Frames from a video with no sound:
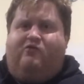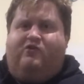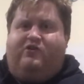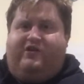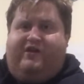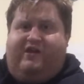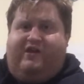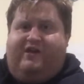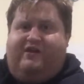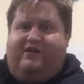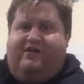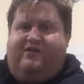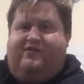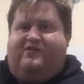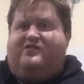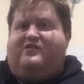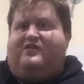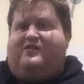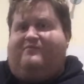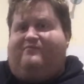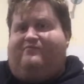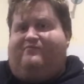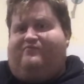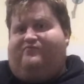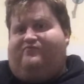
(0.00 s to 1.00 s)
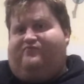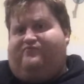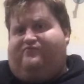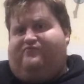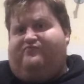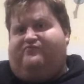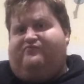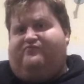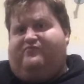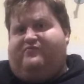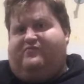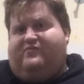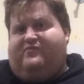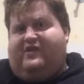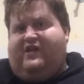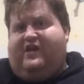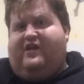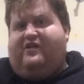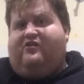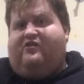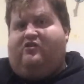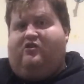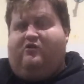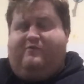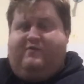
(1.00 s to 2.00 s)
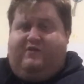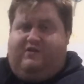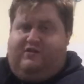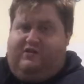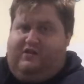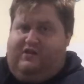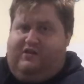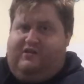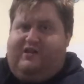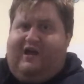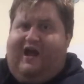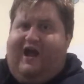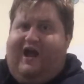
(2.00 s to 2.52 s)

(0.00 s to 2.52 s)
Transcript: years in human years.